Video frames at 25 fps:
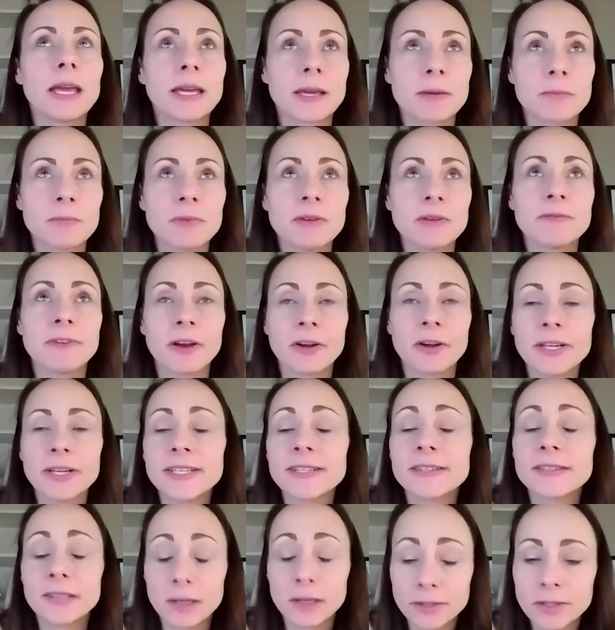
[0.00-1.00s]
it can be very
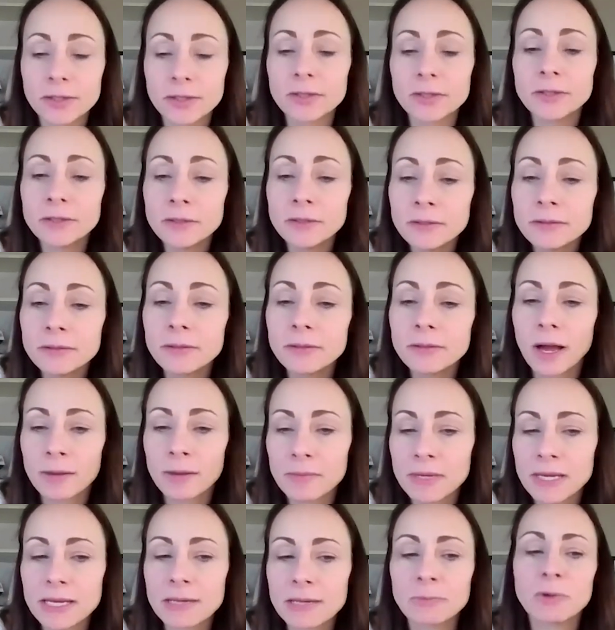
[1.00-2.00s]
subtle.
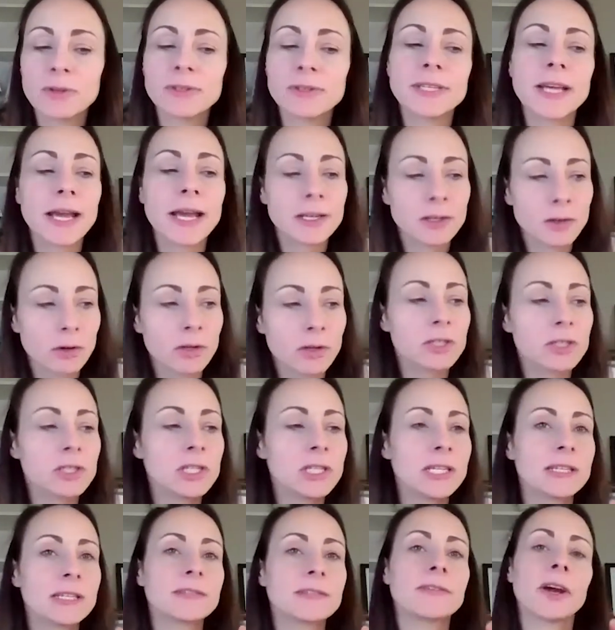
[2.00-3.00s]
I mean, with
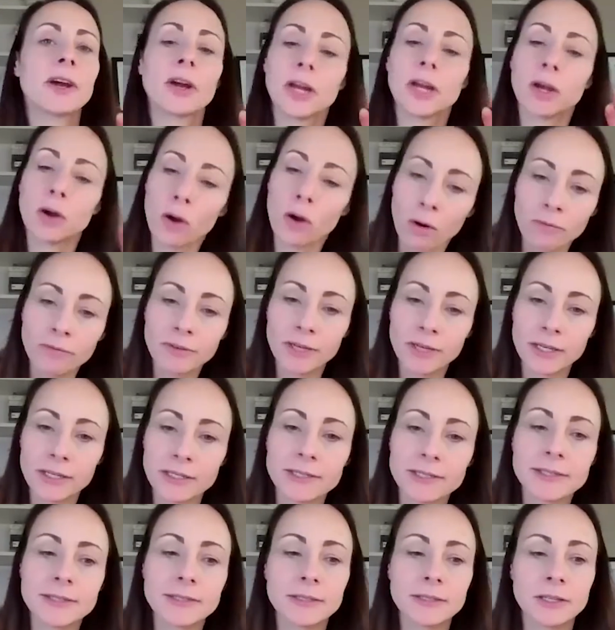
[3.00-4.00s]
technology, it's very
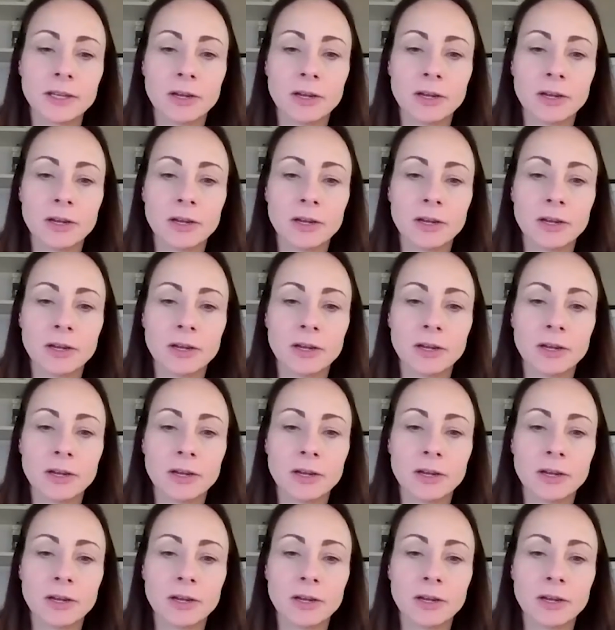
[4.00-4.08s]
obvious,